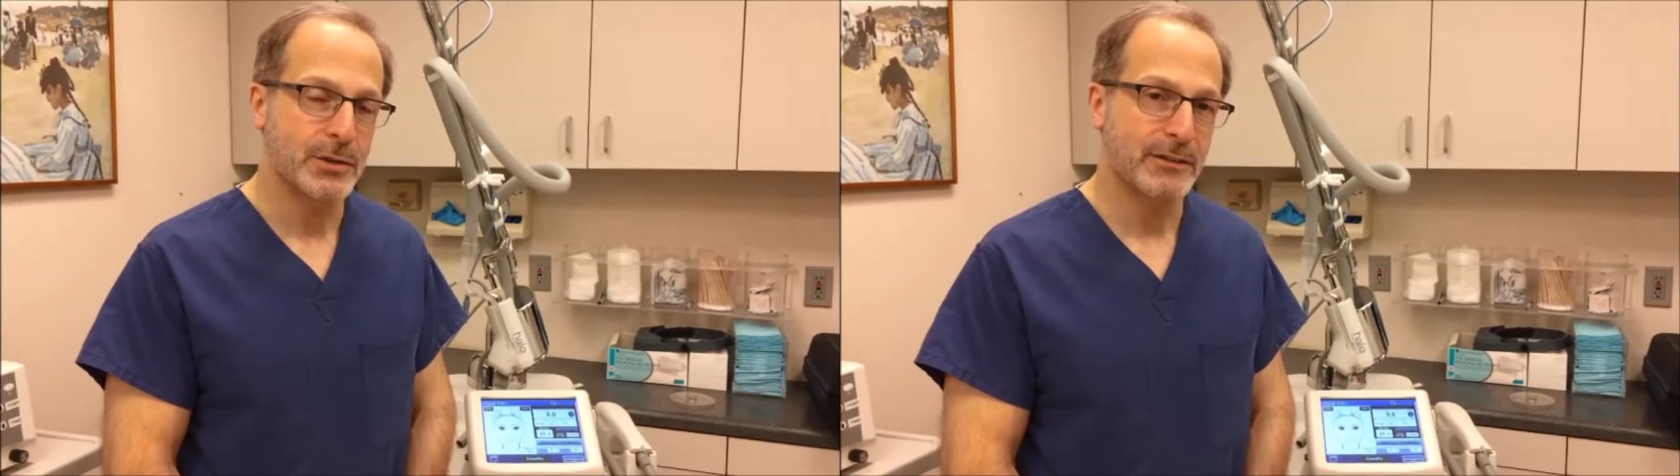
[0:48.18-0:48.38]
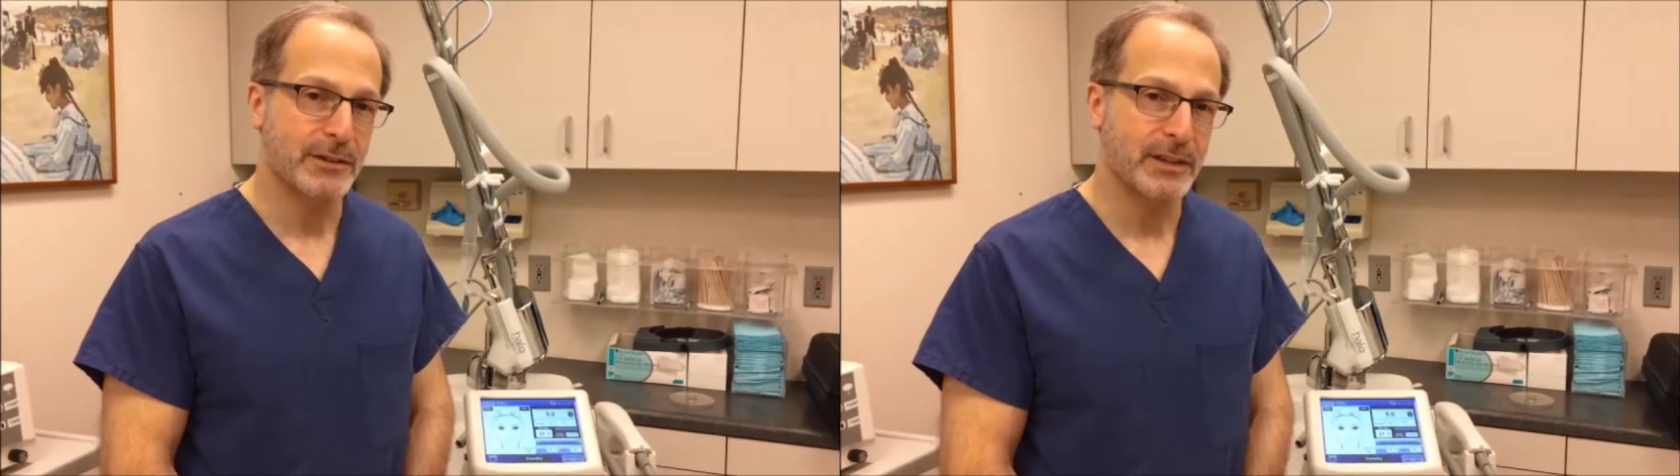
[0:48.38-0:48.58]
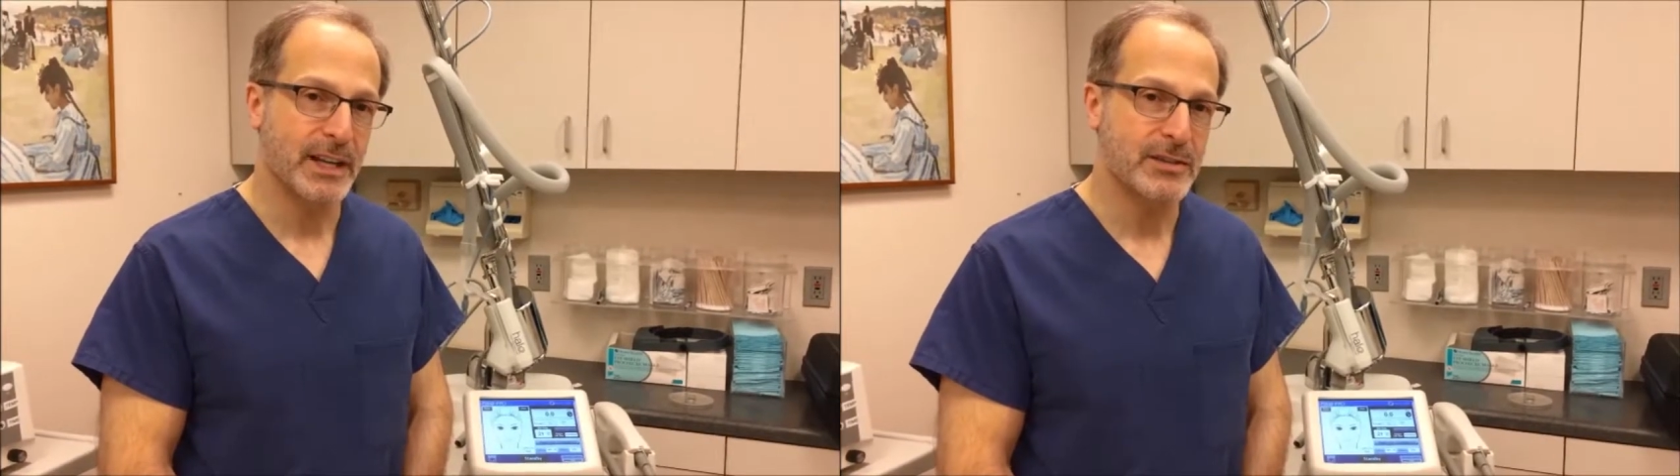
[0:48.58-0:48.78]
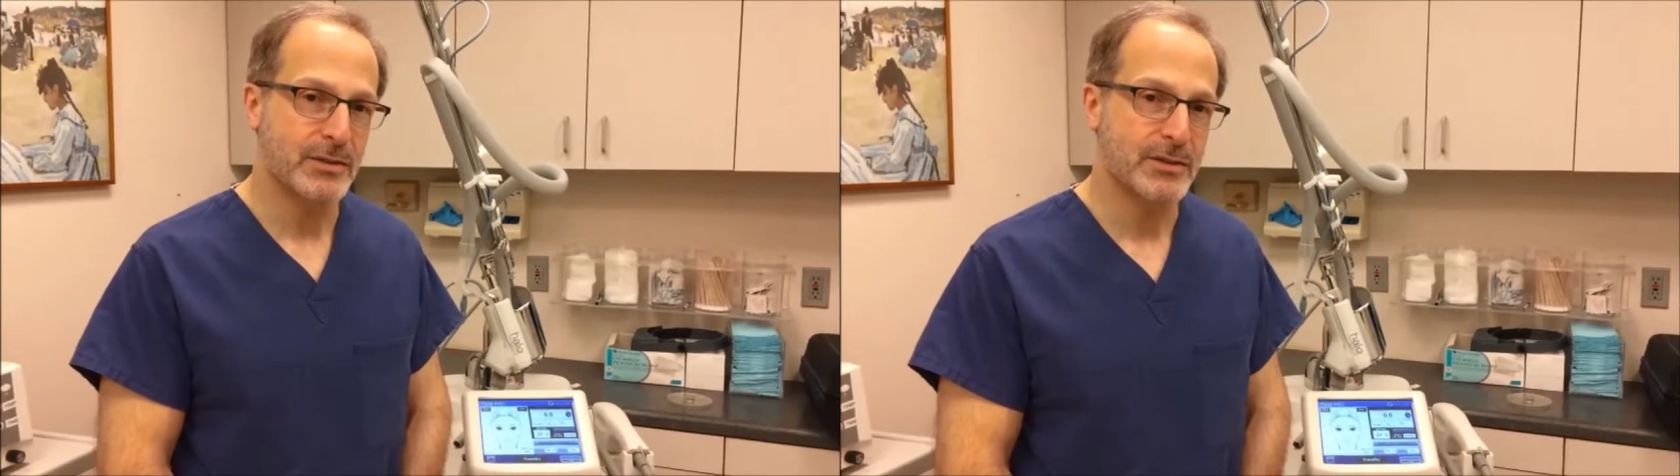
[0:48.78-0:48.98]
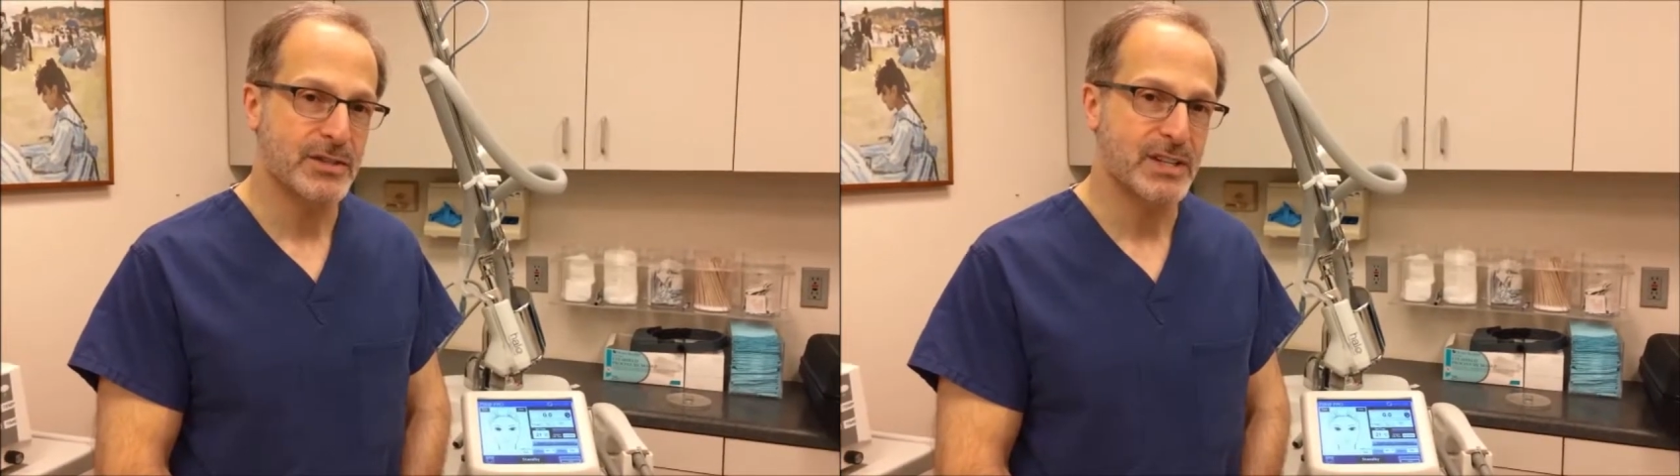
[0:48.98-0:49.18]
different
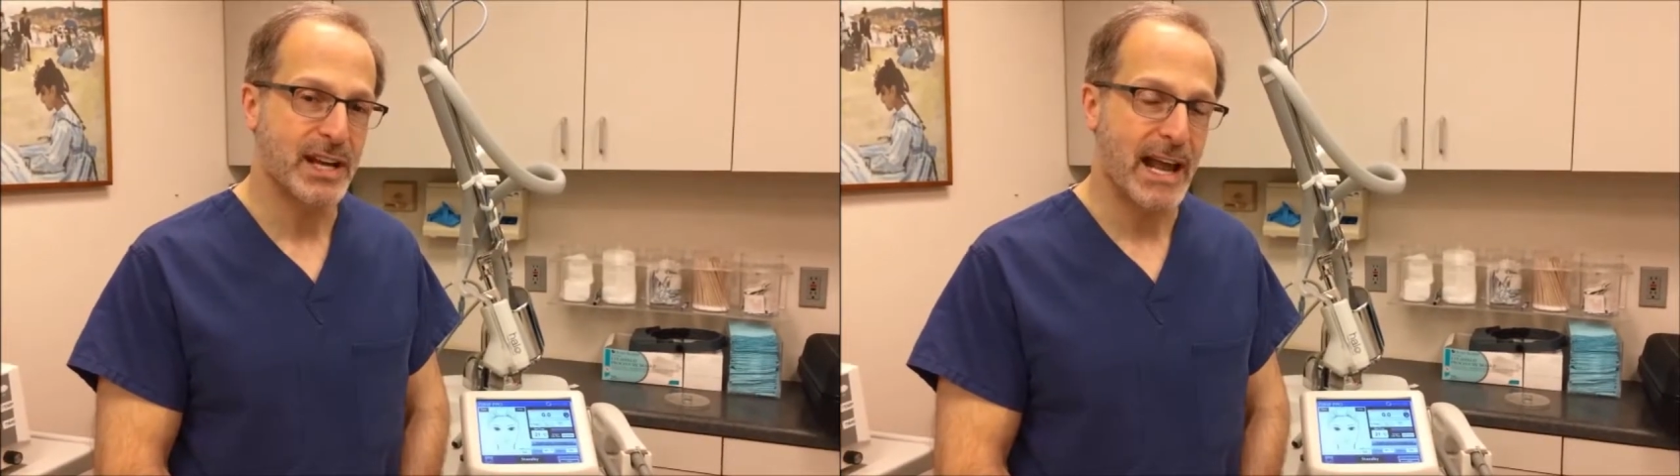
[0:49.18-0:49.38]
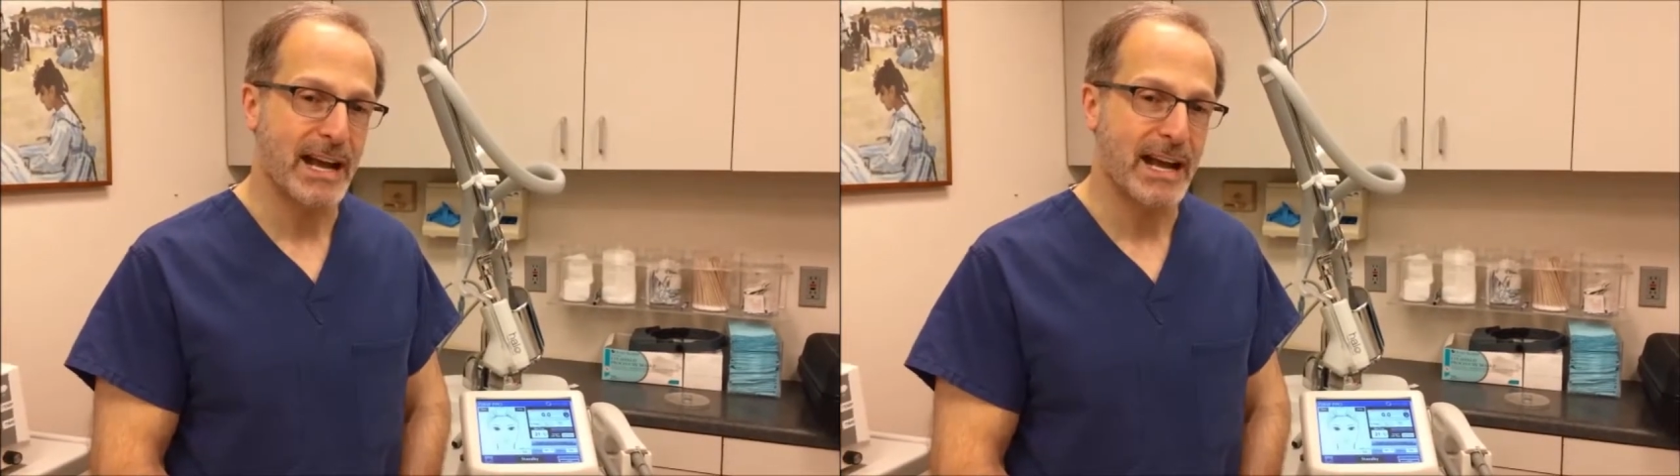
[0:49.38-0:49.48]
lasers that